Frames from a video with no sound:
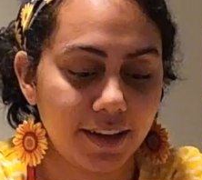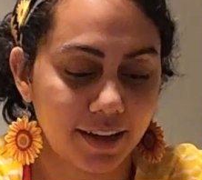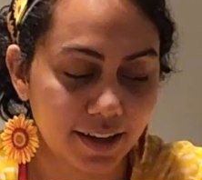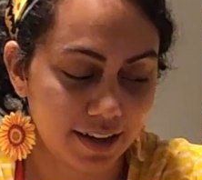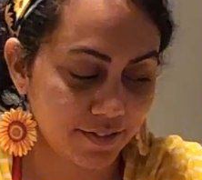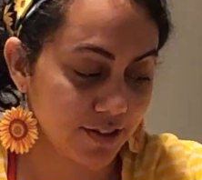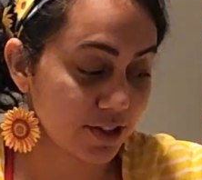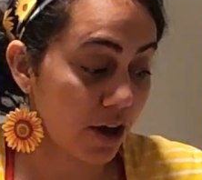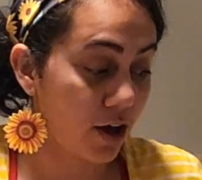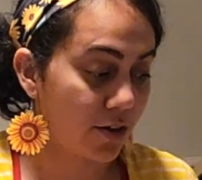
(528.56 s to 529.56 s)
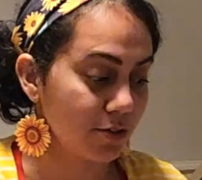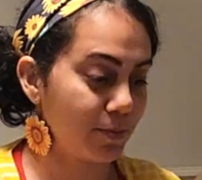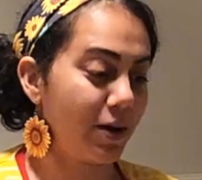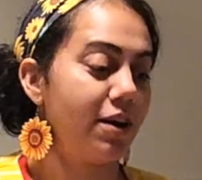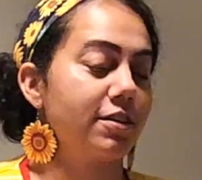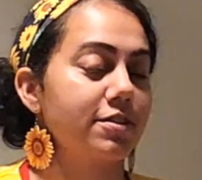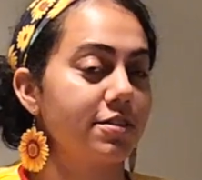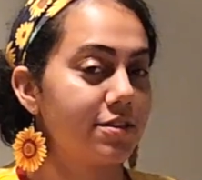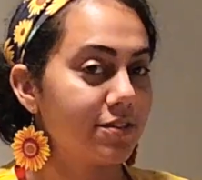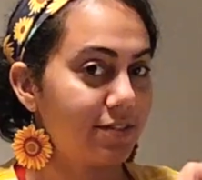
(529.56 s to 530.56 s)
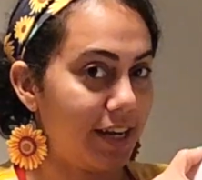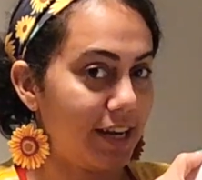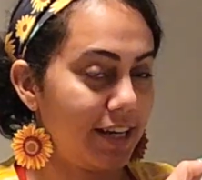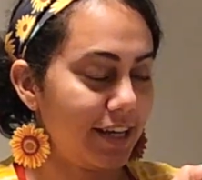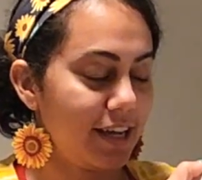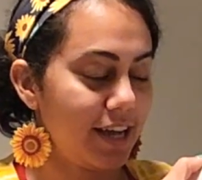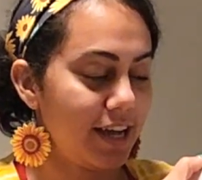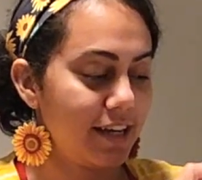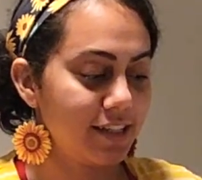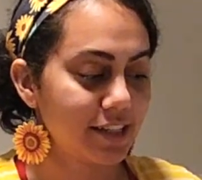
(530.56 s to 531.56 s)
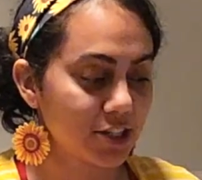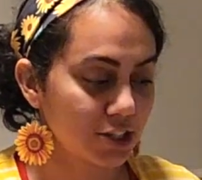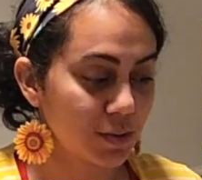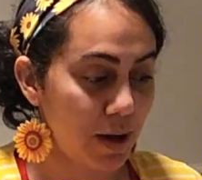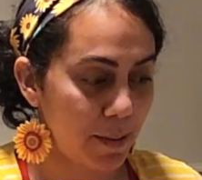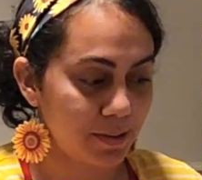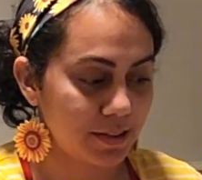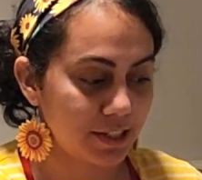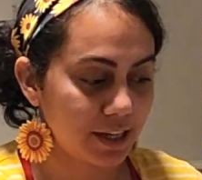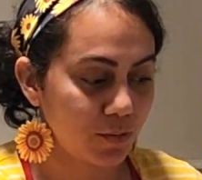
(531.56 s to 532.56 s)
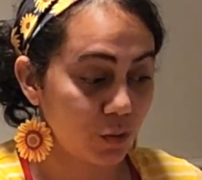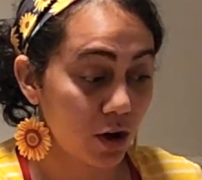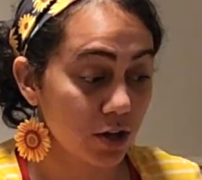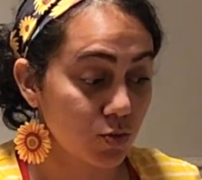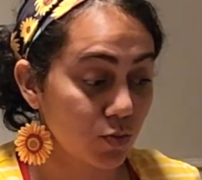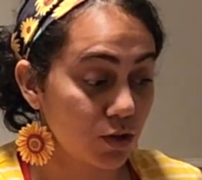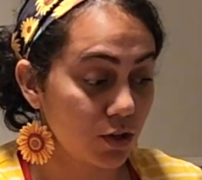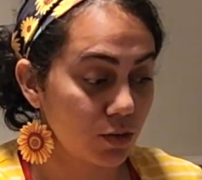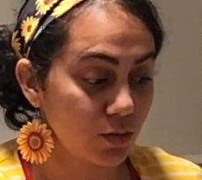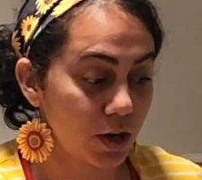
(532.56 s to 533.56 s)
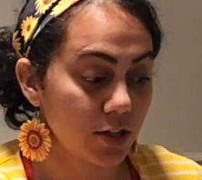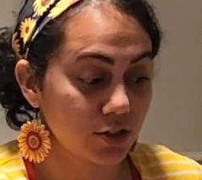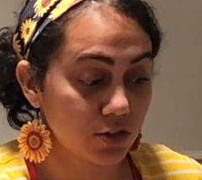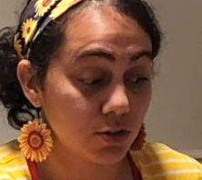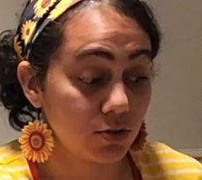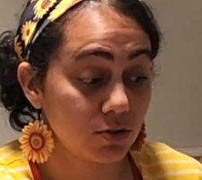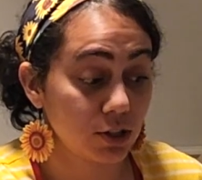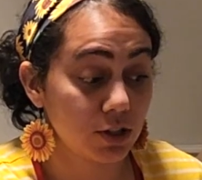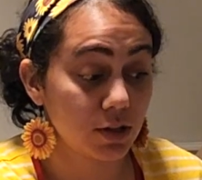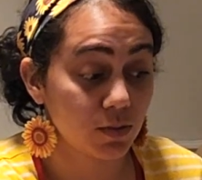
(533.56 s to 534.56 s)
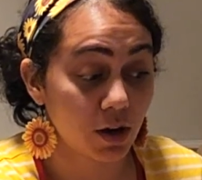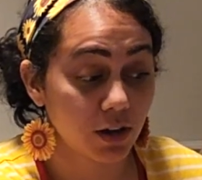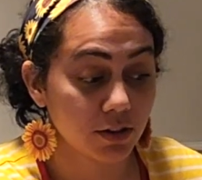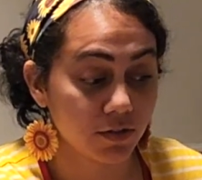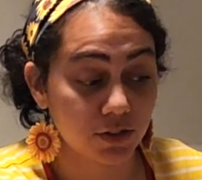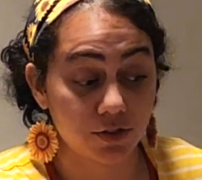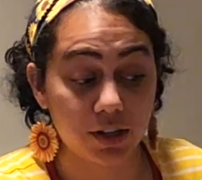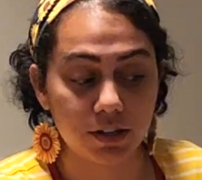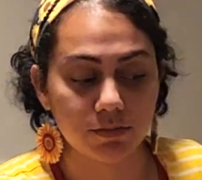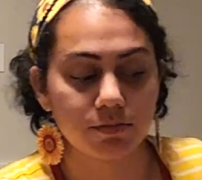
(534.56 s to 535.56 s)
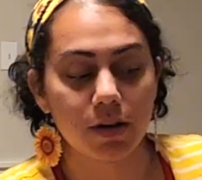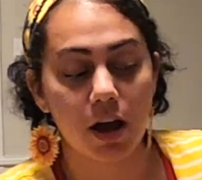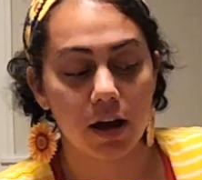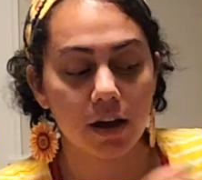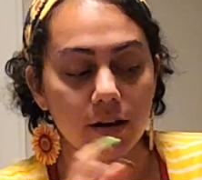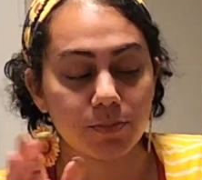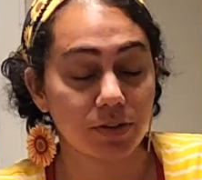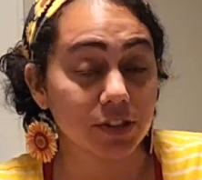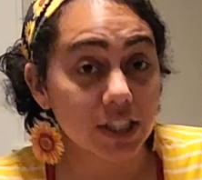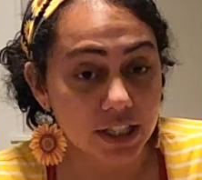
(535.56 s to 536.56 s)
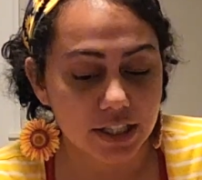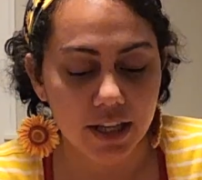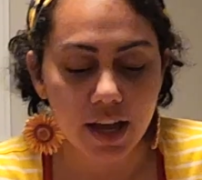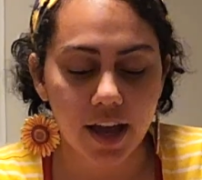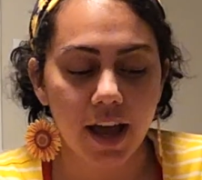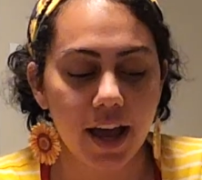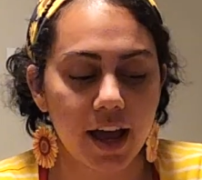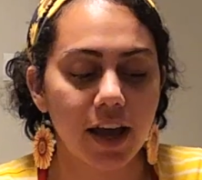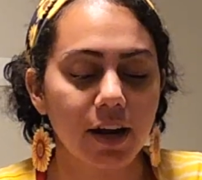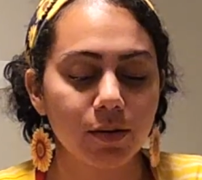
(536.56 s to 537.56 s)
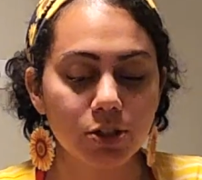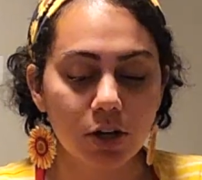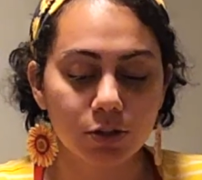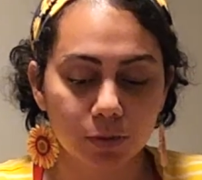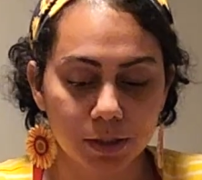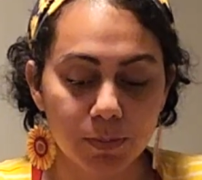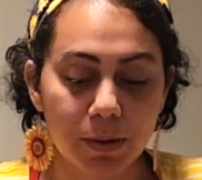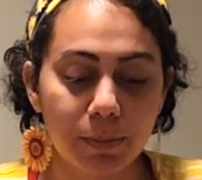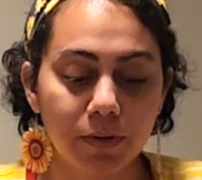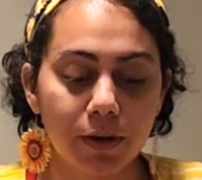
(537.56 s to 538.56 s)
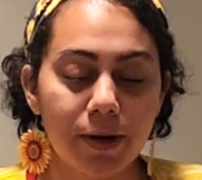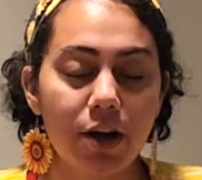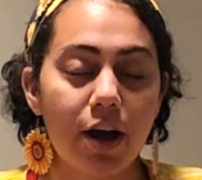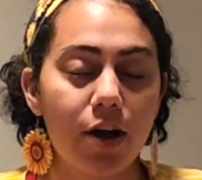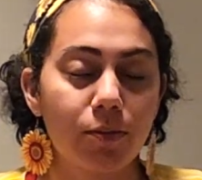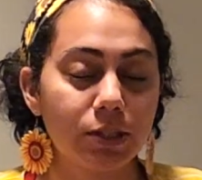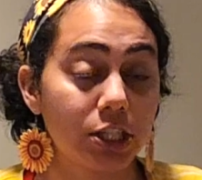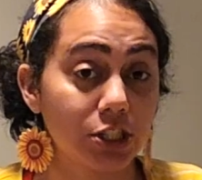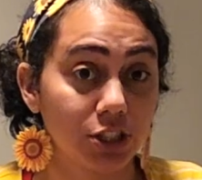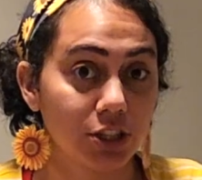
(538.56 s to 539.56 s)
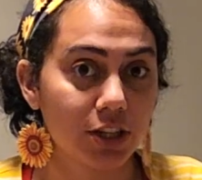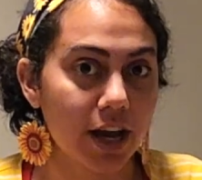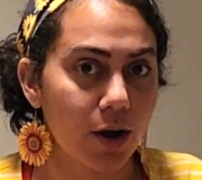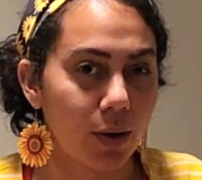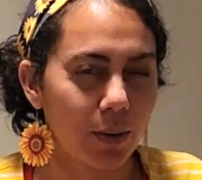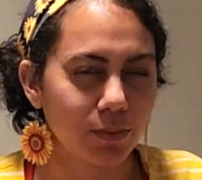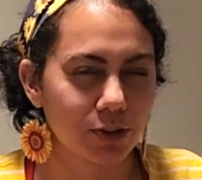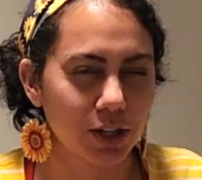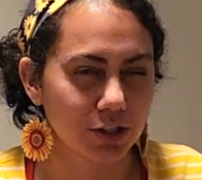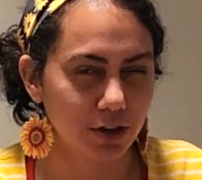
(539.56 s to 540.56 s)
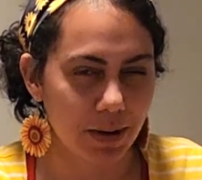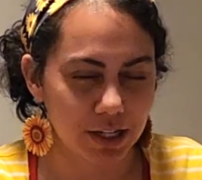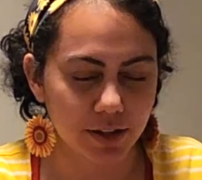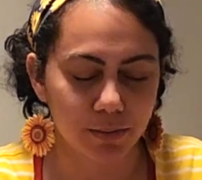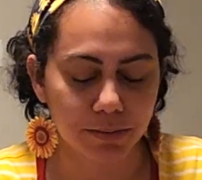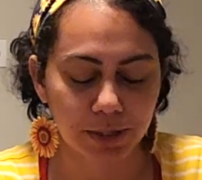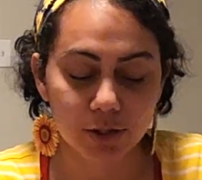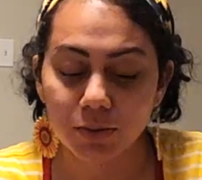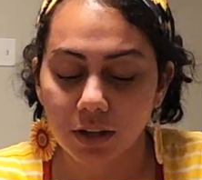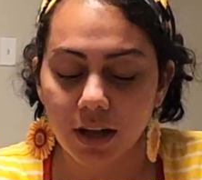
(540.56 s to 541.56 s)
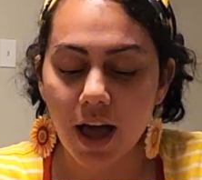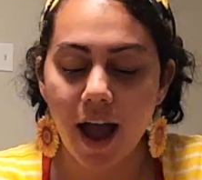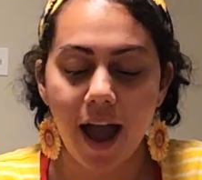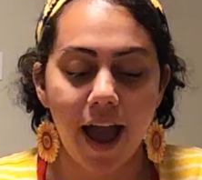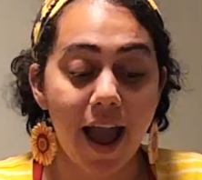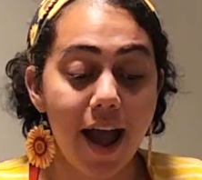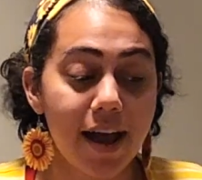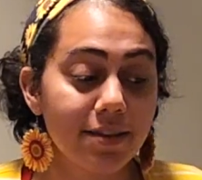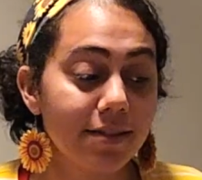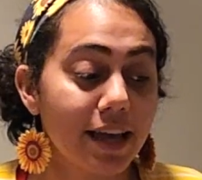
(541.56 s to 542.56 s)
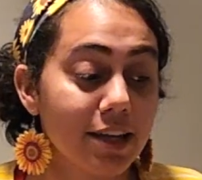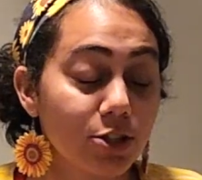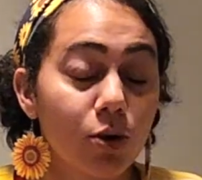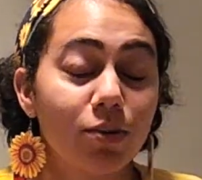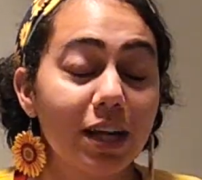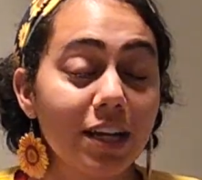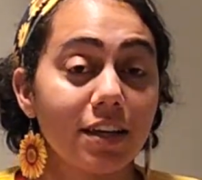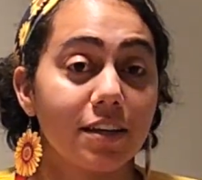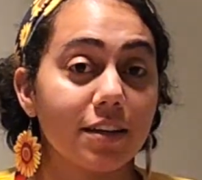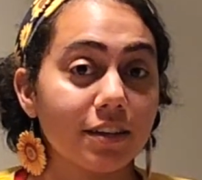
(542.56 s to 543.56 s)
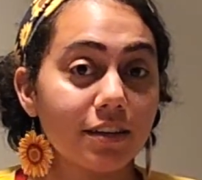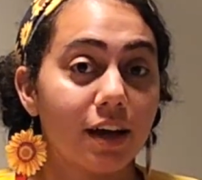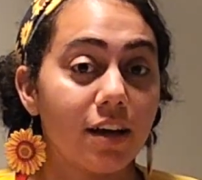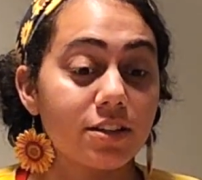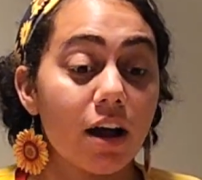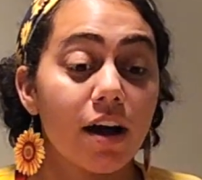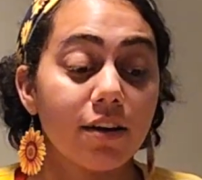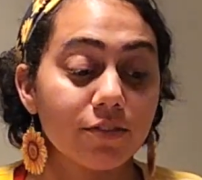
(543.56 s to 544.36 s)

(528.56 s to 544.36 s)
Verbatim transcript: I have this other box. And essentially what happened today was we went to the Wilds of Eldraine uh, pre-release, and I was talking to a bunch of people about how I'm a teacher and how I'm trying to start a Magic club at my school, and they donated a ton of